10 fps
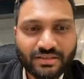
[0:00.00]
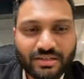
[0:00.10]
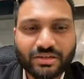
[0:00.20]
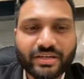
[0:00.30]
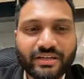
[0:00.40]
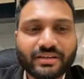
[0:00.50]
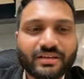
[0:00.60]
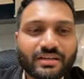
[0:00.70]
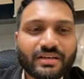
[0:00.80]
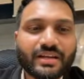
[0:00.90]
Okay,
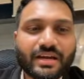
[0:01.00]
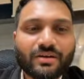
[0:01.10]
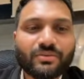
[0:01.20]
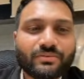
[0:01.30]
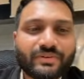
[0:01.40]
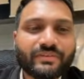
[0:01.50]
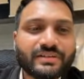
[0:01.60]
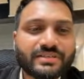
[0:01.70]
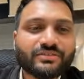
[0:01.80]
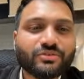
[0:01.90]
now we will
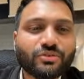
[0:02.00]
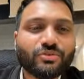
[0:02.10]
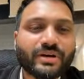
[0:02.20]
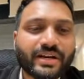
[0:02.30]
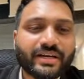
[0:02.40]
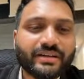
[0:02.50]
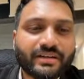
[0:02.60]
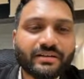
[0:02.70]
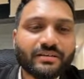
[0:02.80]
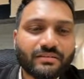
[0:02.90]
just go and
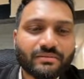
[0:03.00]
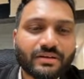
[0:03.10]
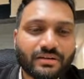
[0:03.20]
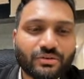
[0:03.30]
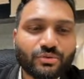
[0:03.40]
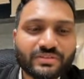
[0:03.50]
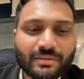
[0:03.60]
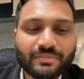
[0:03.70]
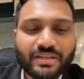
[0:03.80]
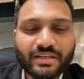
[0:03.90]
do
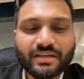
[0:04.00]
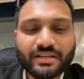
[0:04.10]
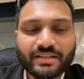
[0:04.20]
something in